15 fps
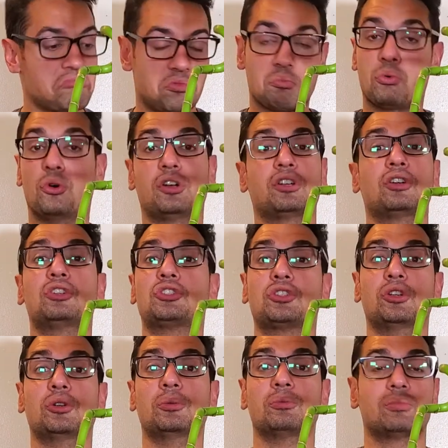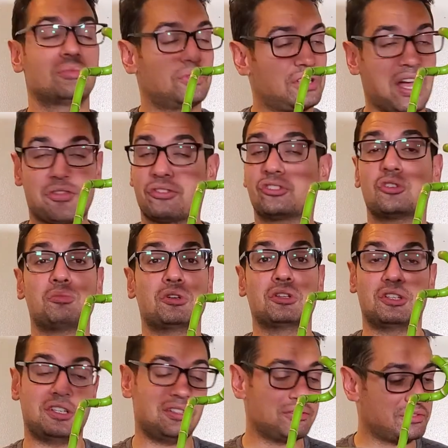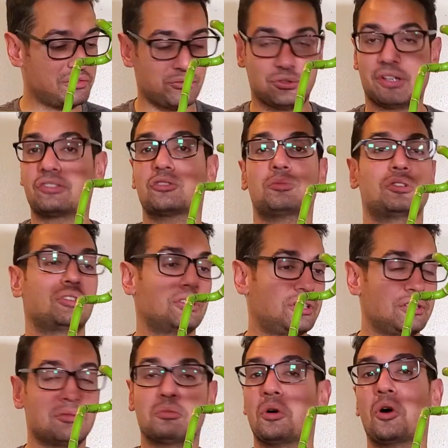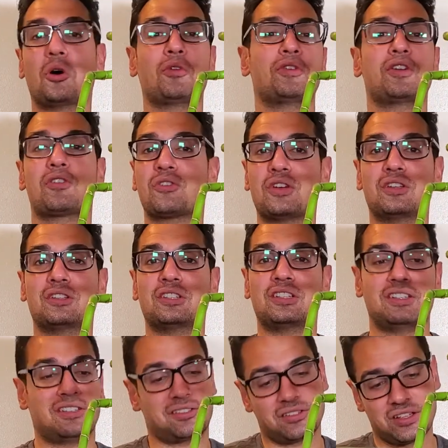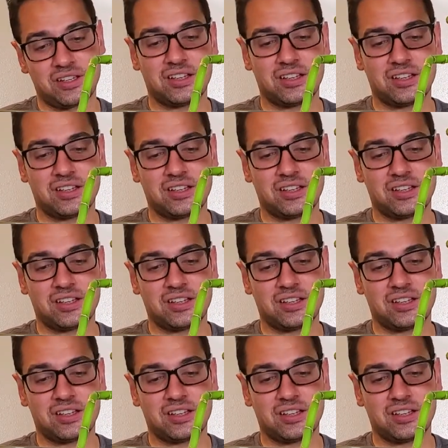Pretty good shoe, got the stability, flexibility, all the other ilities.